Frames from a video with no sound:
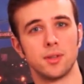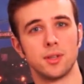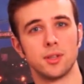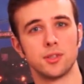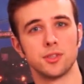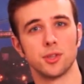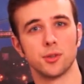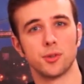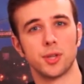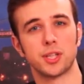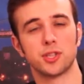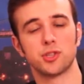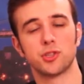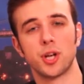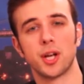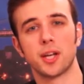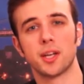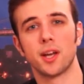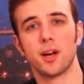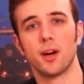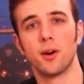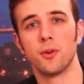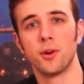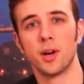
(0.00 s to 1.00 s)
So let's
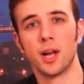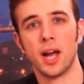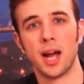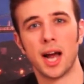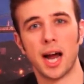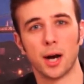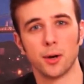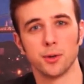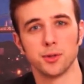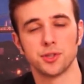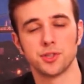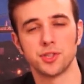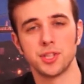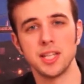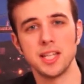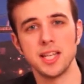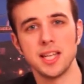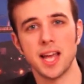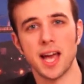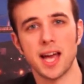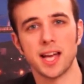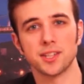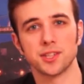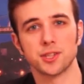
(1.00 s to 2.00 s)
check out our
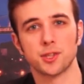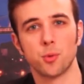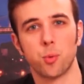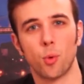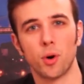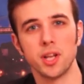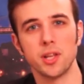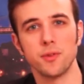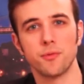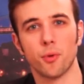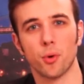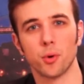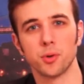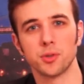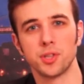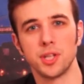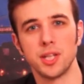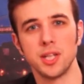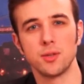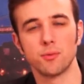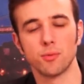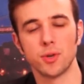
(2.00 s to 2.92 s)
CES 2014